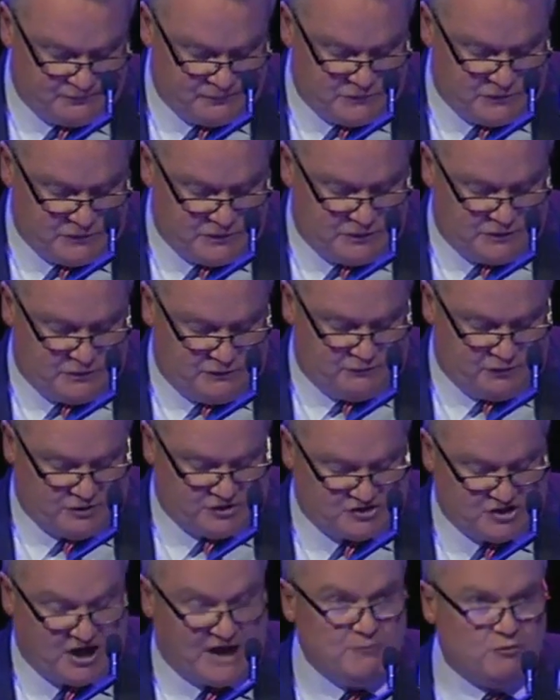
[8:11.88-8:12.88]
improving,
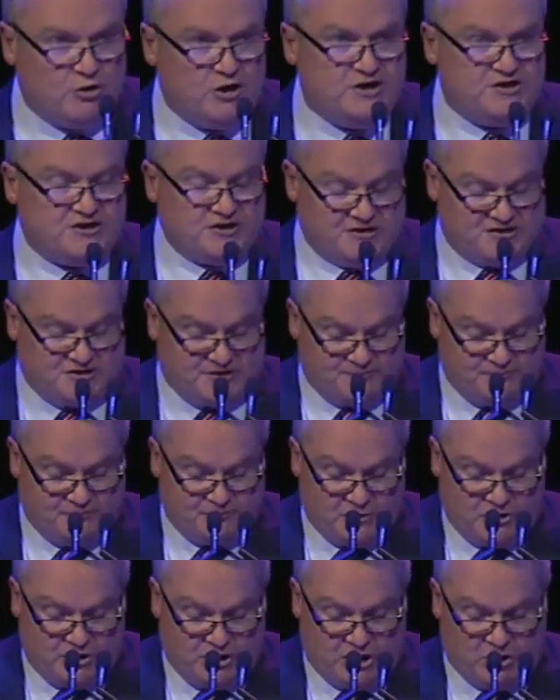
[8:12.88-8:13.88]
constantly
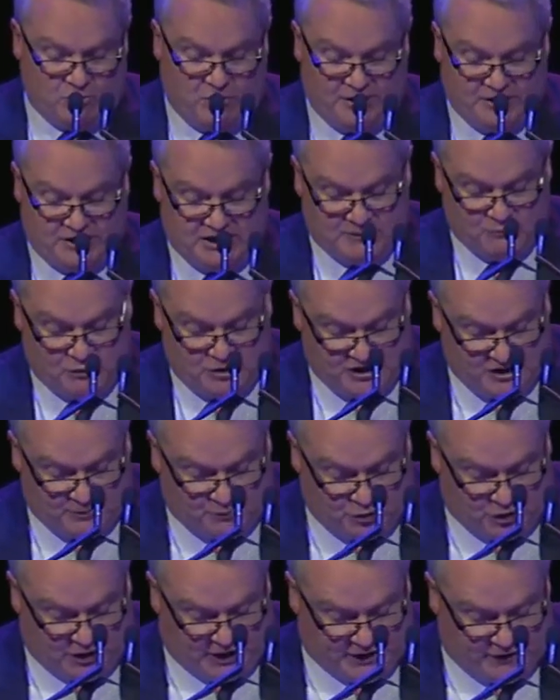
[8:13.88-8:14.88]
dissatisfied,
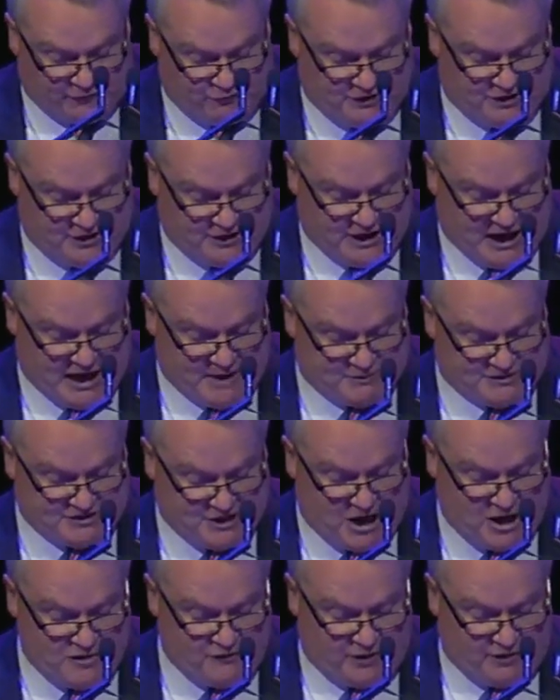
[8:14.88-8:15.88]
constantly searching for
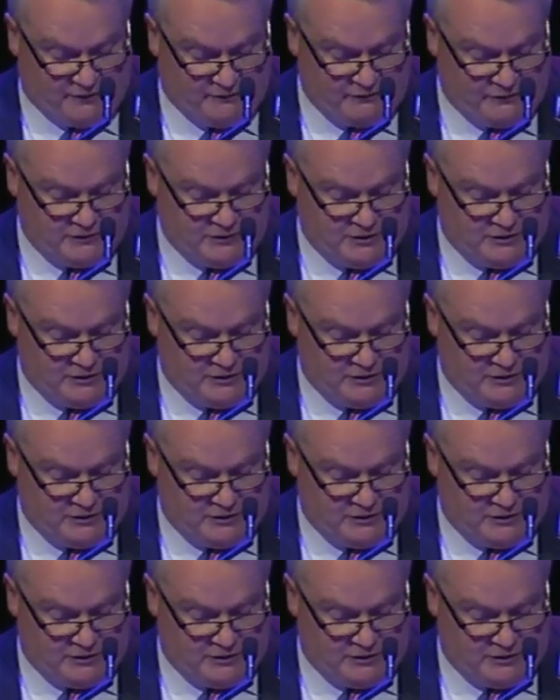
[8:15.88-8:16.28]
excellence.